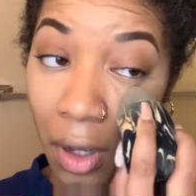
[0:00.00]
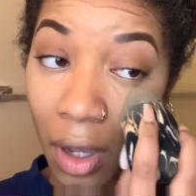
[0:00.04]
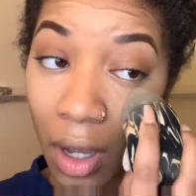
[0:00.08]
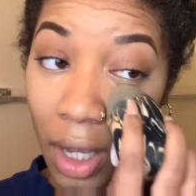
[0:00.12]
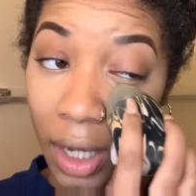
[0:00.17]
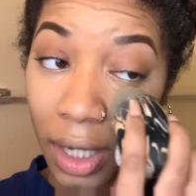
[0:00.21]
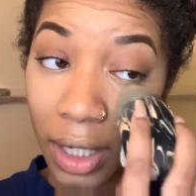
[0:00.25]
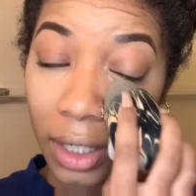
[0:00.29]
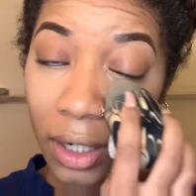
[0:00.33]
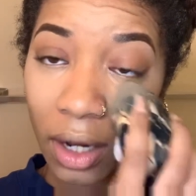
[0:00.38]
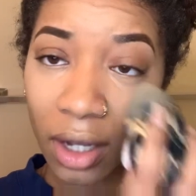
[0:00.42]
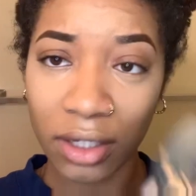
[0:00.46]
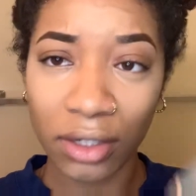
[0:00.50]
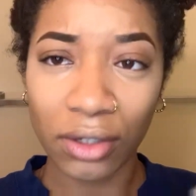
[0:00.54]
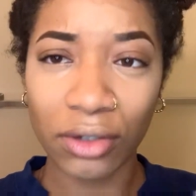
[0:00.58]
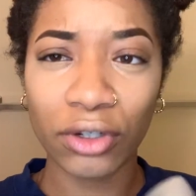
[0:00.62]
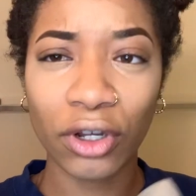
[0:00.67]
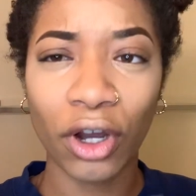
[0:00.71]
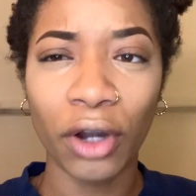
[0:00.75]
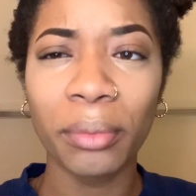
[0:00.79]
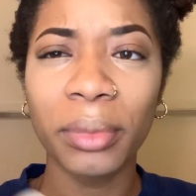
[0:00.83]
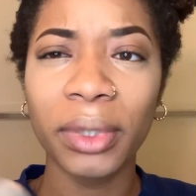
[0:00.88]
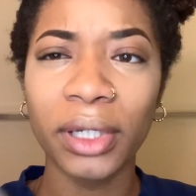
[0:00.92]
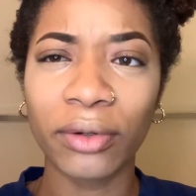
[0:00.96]
And also,
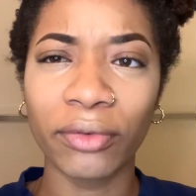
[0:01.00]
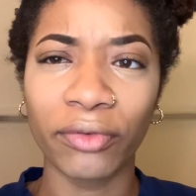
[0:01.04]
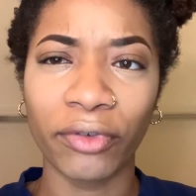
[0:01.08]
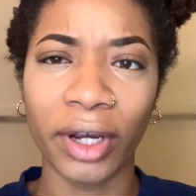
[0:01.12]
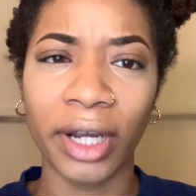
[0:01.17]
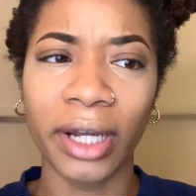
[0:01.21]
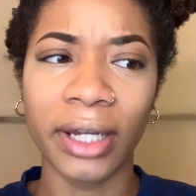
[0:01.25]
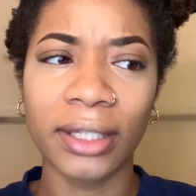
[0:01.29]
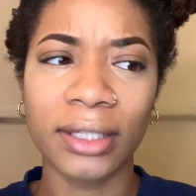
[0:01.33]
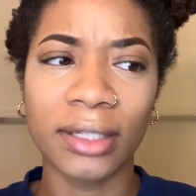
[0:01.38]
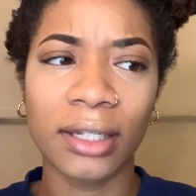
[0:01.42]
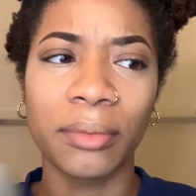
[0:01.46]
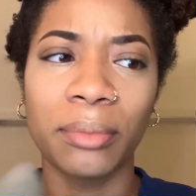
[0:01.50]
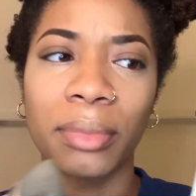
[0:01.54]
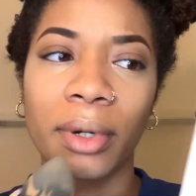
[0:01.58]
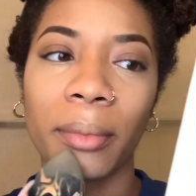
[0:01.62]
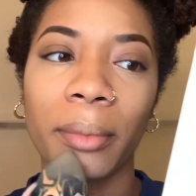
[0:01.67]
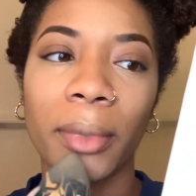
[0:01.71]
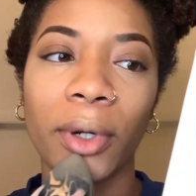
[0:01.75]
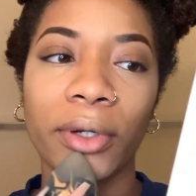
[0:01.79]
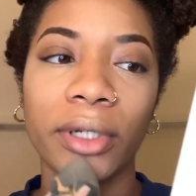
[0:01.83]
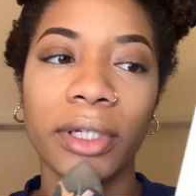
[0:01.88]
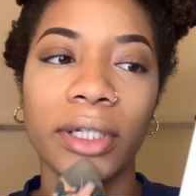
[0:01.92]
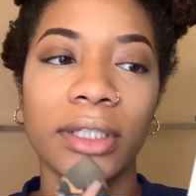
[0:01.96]
don't be afraid to
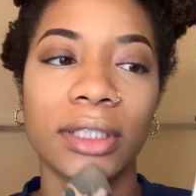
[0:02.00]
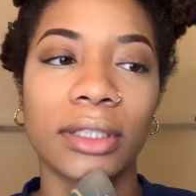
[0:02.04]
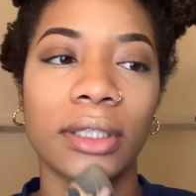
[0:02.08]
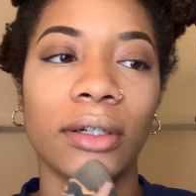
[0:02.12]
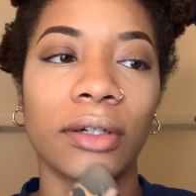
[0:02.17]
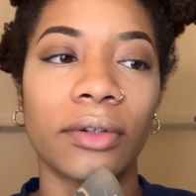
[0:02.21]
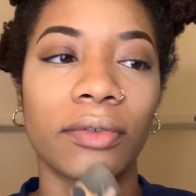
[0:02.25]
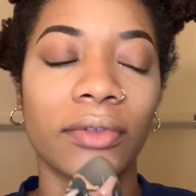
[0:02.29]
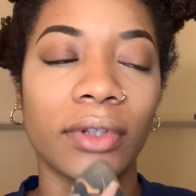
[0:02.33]
promote yourself.